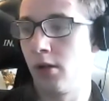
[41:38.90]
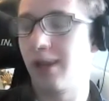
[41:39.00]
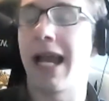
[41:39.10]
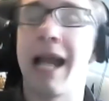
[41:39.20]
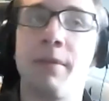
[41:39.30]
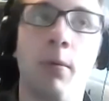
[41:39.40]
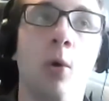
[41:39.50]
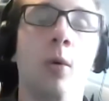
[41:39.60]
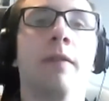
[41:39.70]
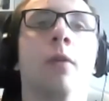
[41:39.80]
capable
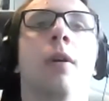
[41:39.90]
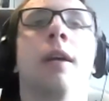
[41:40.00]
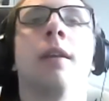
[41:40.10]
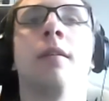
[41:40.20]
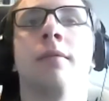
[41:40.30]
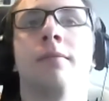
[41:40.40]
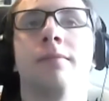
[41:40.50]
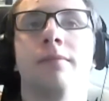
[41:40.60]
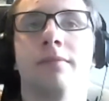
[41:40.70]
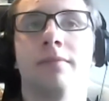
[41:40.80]
with looking
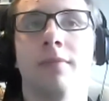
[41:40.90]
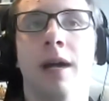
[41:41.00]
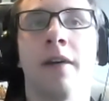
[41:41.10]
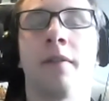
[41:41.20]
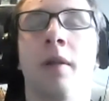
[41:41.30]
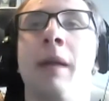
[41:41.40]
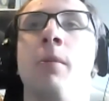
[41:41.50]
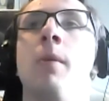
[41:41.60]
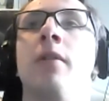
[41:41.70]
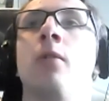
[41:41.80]
after people
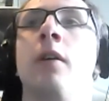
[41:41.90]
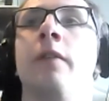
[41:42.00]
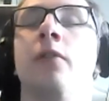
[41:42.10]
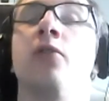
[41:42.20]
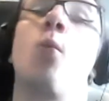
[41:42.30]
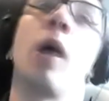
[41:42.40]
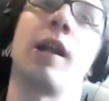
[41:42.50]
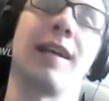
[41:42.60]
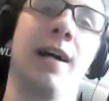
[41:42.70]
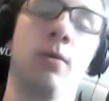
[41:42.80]
mental health, because we had
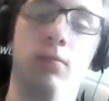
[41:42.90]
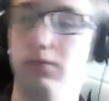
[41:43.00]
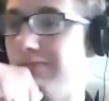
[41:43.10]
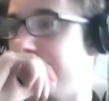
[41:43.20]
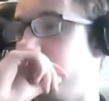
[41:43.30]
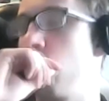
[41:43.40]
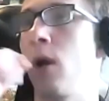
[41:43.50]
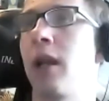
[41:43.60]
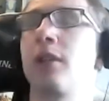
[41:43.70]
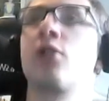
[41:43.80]

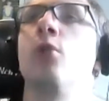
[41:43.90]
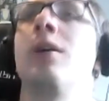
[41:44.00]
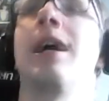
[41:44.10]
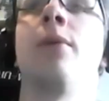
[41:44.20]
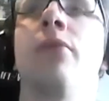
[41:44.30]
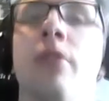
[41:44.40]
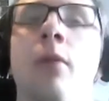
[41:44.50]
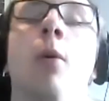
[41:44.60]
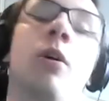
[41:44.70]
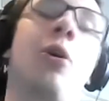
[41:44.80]
a school counsellor
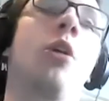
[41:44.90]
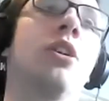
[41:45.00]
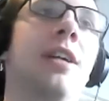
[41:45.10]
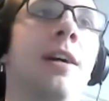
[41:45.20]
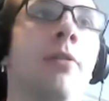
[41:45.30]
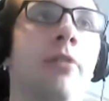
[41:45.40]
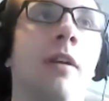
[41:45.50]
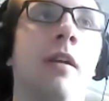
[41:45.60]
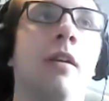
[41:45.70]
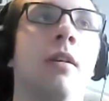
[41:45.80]
or a college counsellor